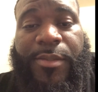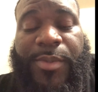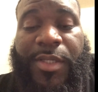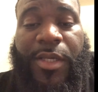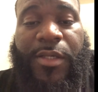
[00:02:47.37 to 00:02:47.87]

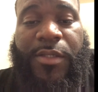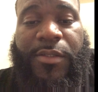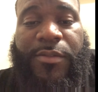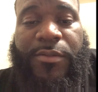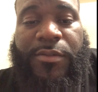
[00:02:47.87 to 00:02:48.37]
But yet,
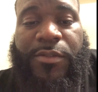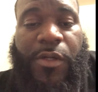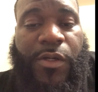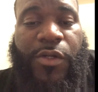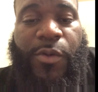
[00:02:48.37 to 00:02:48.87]
you
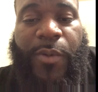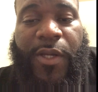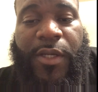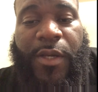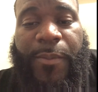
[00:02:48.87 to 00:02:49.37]
don't hear
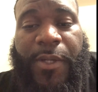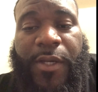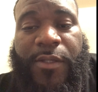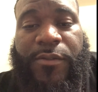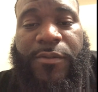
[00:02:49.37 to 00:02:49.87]
nobody coming
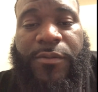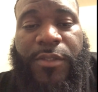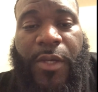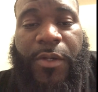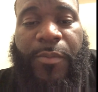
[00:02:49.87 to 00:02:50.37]
out
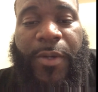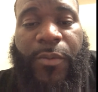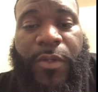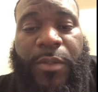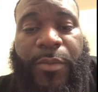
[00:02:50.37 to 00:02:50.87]
talking
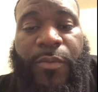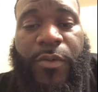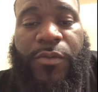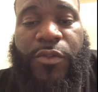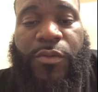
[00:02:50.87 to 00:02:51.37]
about Willie
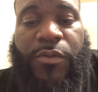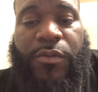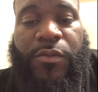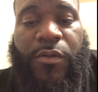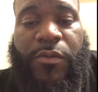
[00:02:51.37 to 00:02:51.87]
Monroe Jr.,
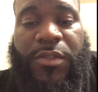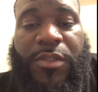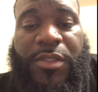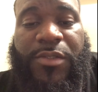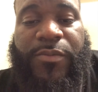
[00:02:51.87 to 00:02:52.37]
you know,
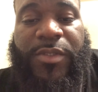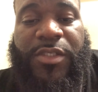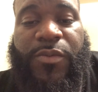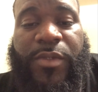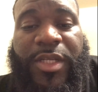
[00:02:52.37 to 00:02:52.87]
it's
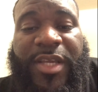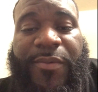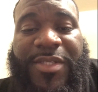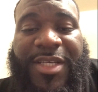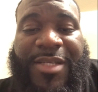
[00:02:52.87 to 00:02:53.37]
really
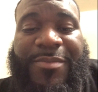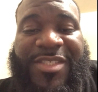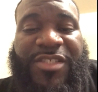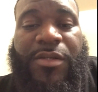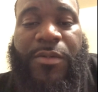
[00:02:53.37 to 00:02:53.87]
irritating.
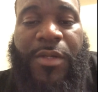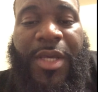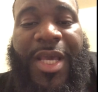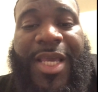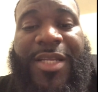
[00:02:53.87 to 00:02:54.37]
But, you know,
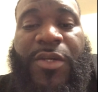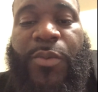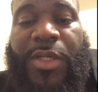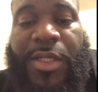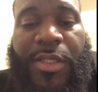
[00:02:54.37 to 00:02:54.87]
it is
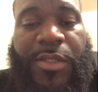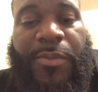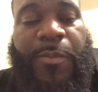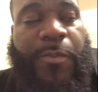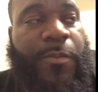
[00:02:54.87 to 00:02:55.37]
what it
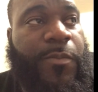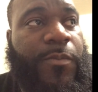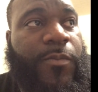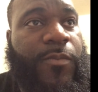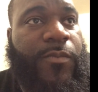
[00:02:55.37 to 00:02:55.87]
is.
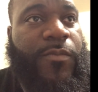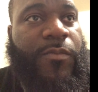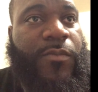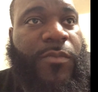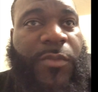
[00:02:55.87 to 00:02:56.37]

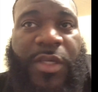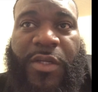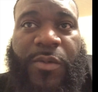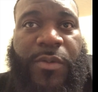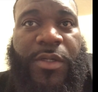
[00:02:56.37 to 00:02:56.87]
It
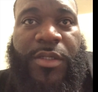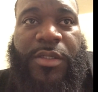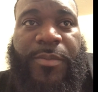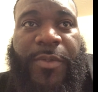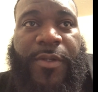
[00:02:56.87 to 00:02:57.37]
is what it
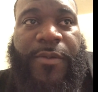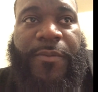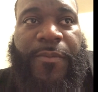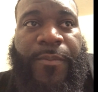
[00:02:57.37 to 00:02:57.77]
is, man.